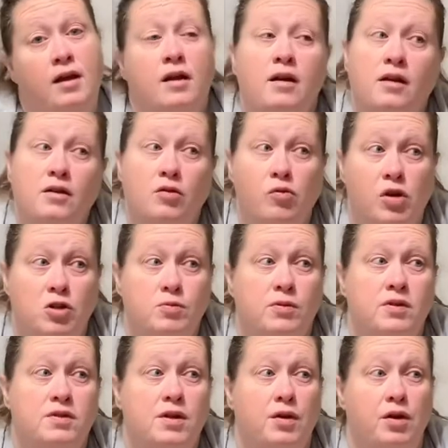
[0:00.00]
to watch my
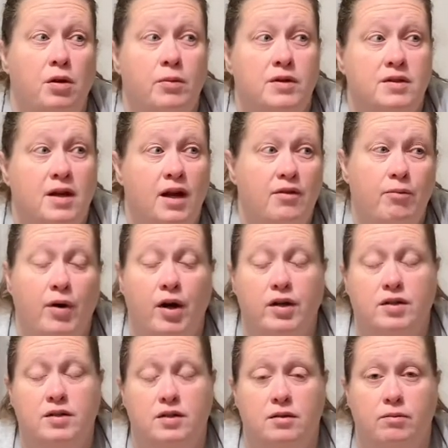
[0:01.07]
sodium is I have bought
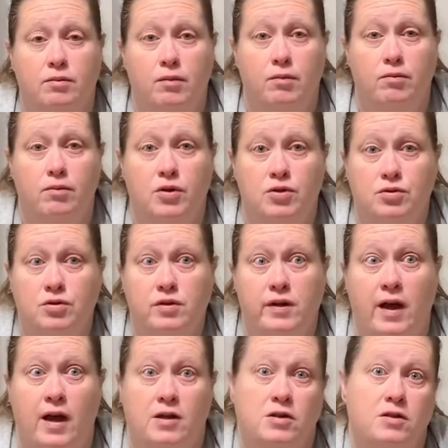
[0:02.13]
some Mrs.
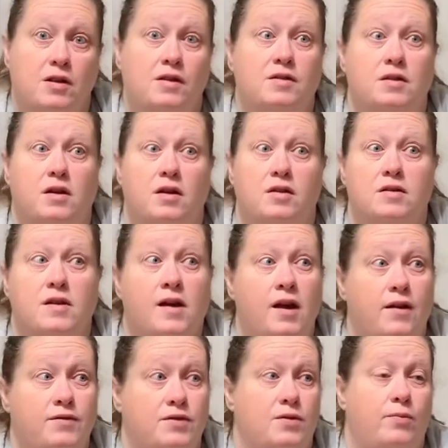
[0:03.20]
Dash seasonings. They have
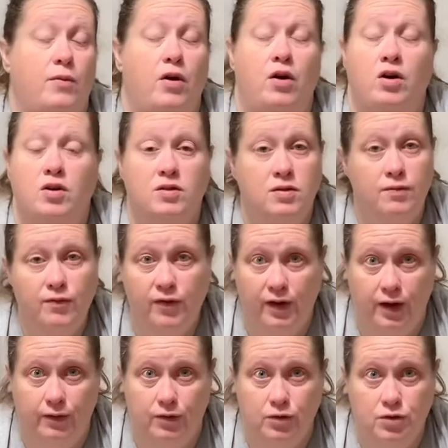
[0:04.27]
some awesome
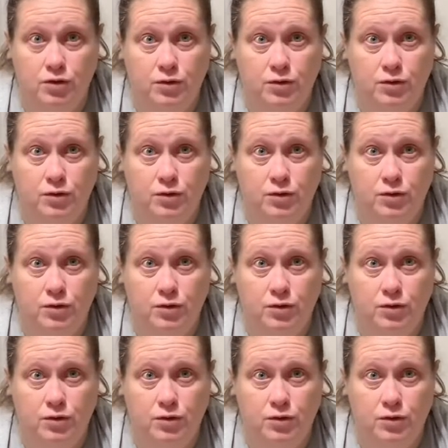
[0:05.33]
flavors.